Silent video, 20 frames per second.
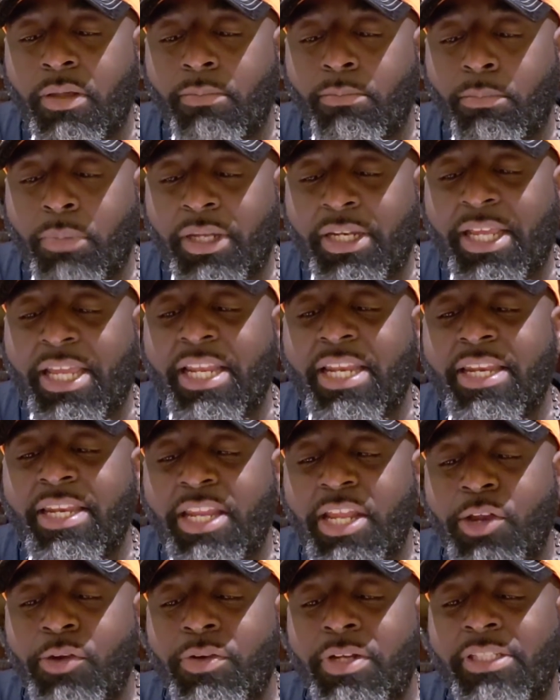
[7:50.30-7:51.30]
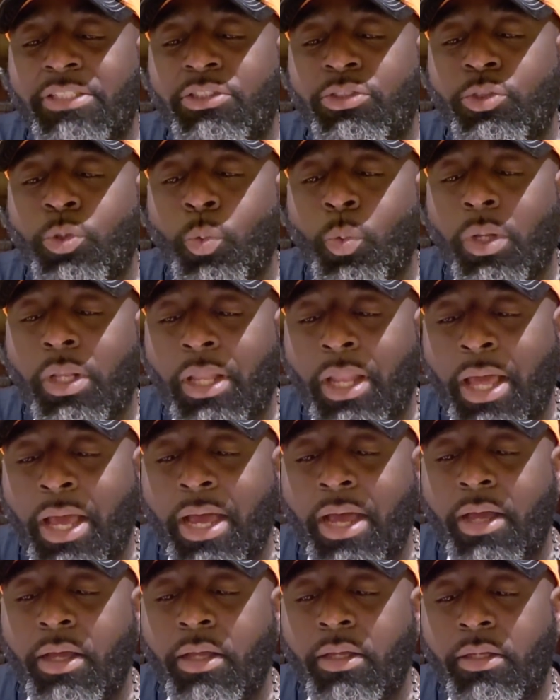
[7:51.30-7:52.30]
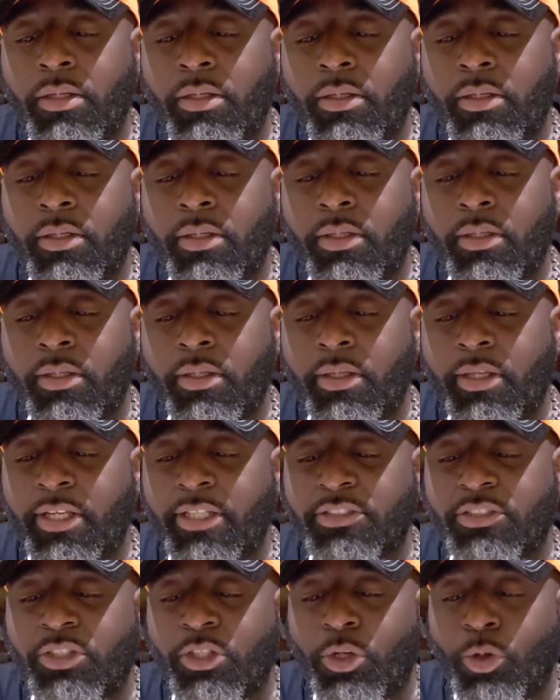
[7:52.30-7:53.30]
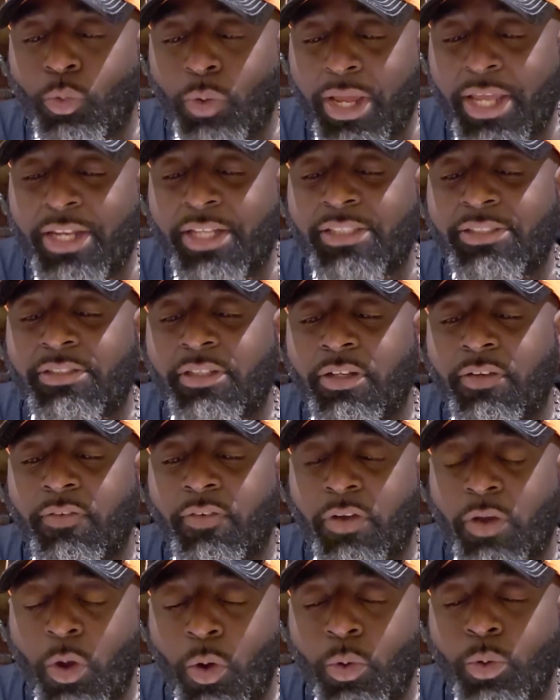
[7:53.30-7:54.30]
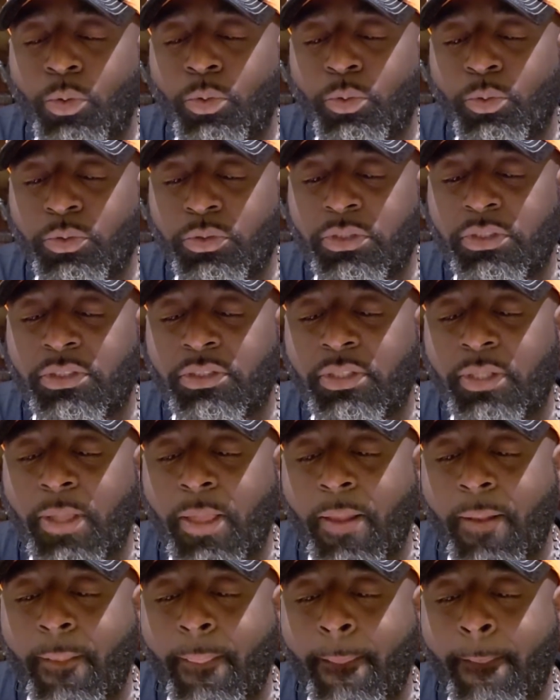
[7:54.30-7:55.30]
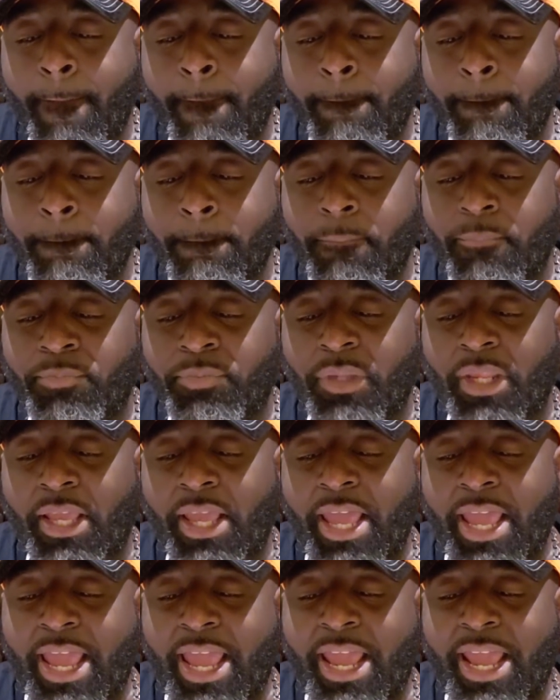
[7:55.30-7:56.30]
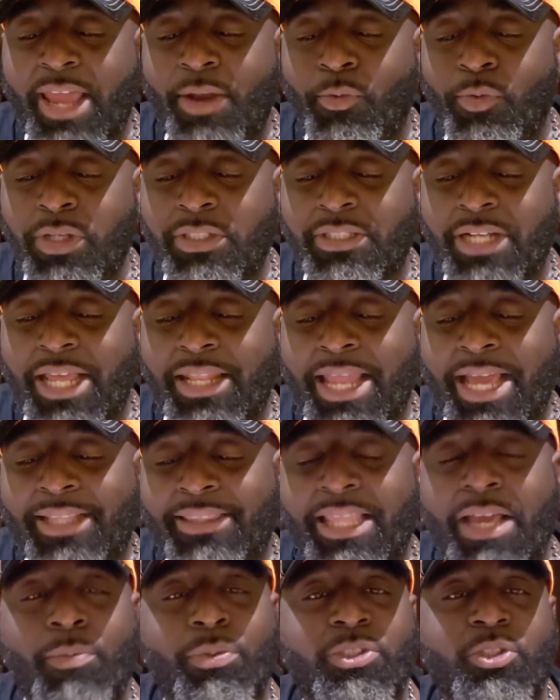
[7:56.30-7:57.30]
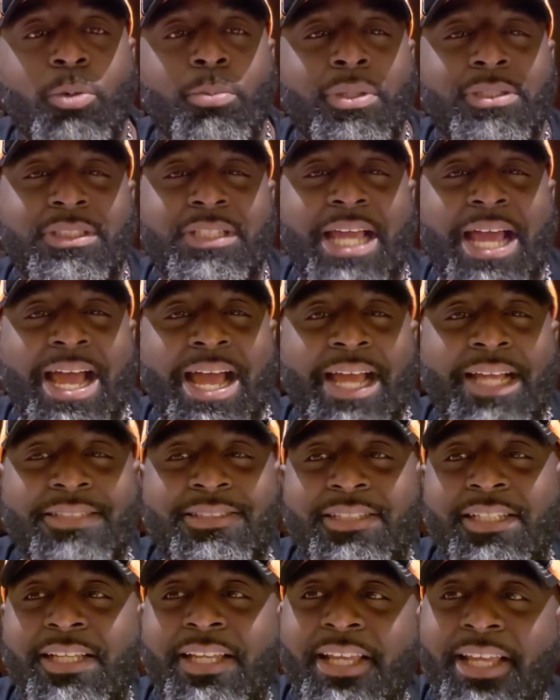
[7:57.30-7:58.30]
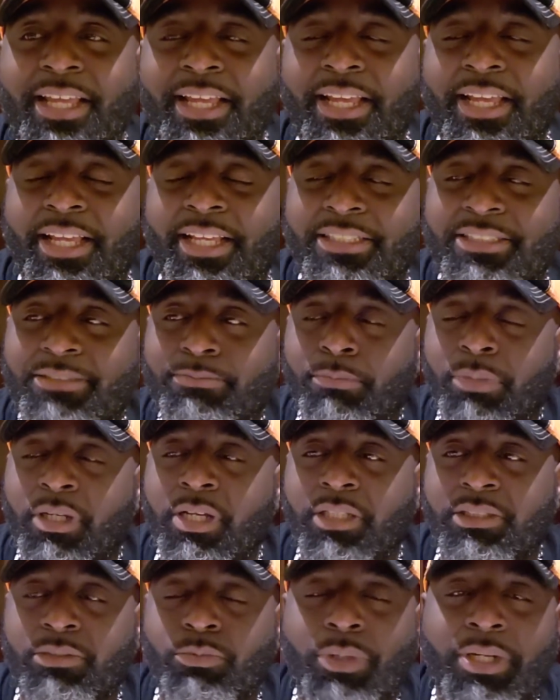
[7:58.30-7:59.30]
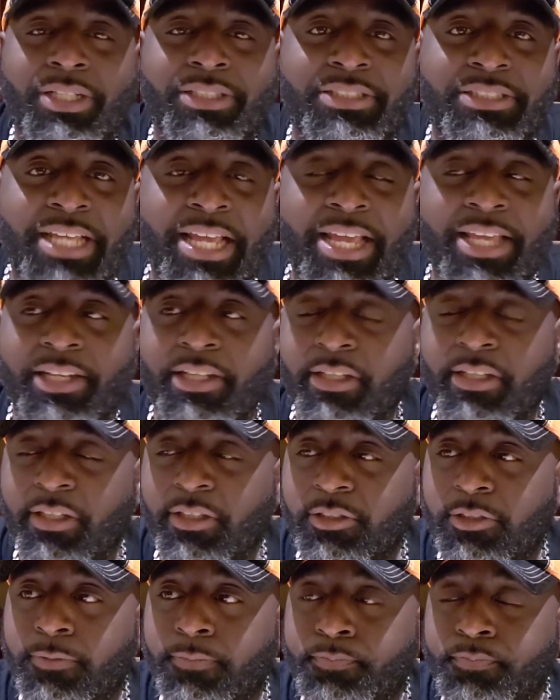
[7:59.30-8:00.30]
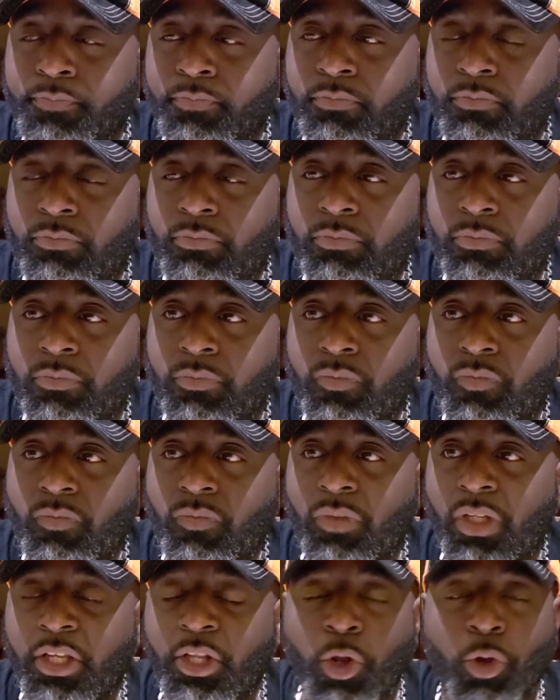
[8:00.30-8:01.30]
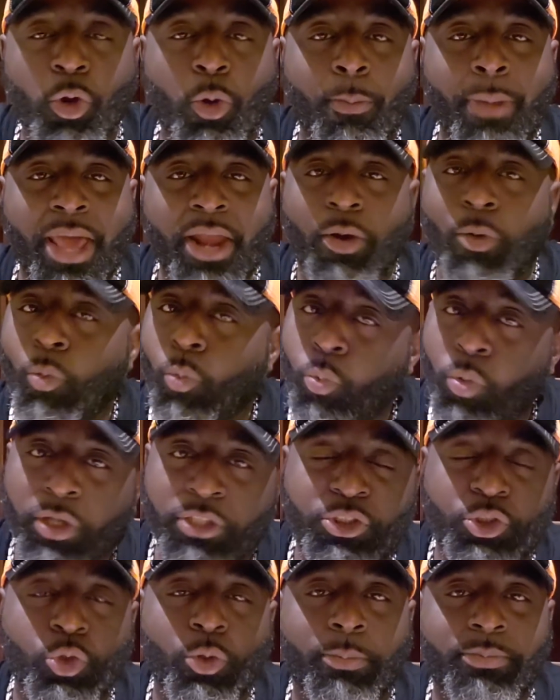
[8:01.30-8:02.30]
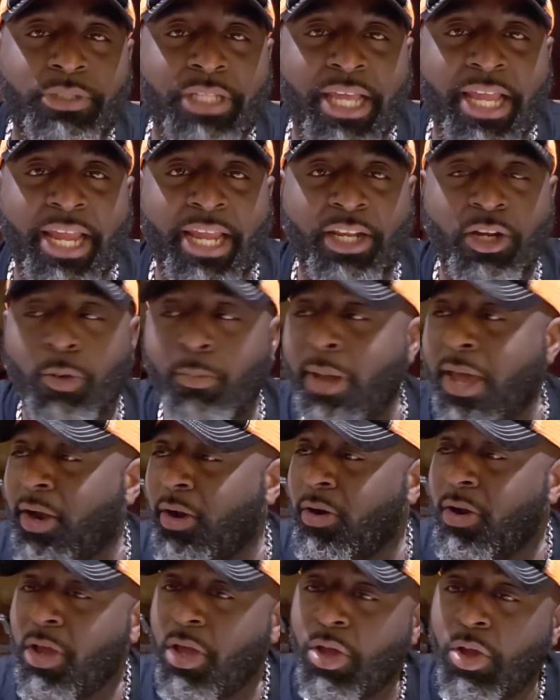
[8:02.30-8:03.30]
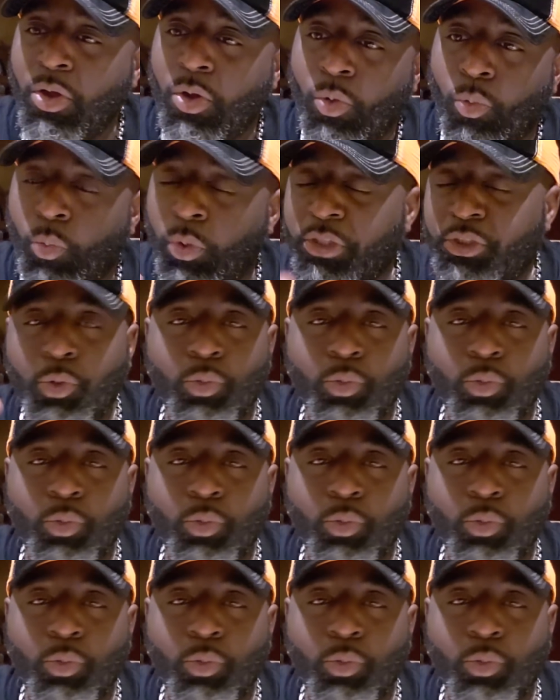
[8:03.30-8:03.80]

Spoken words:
But in nearness to Allah is the greatest of goals. And the reason I like that one so much, guys, is because what it's saying is, no matter what you obtain, no matter what